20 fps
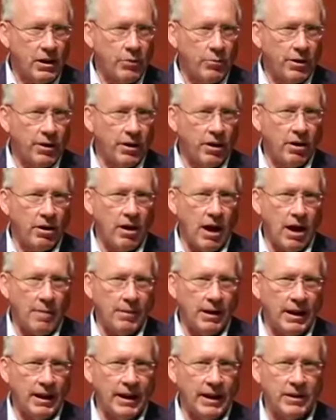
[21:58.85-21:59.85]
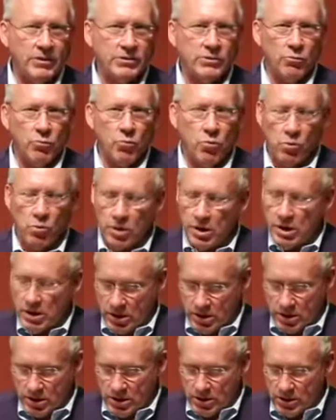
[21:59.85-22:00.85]
He won our homiletics
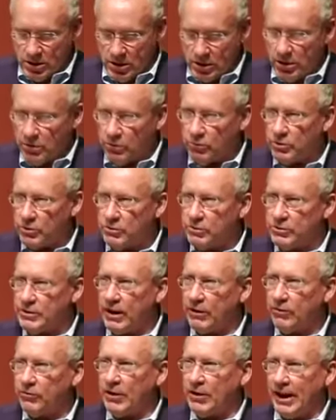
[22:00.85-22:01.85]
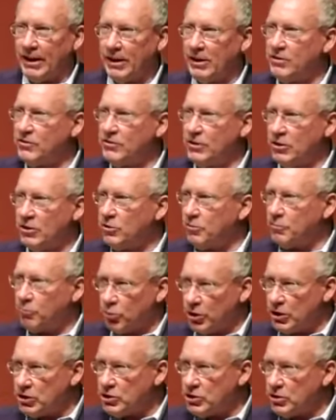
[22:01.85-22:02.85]
award, which was outstanding senior
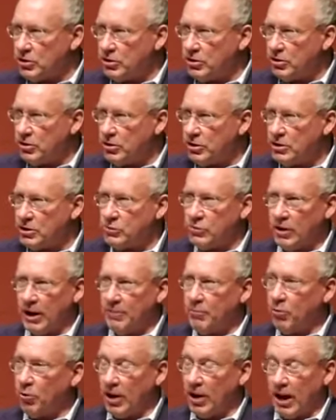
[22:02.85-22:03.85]
preacher. His grade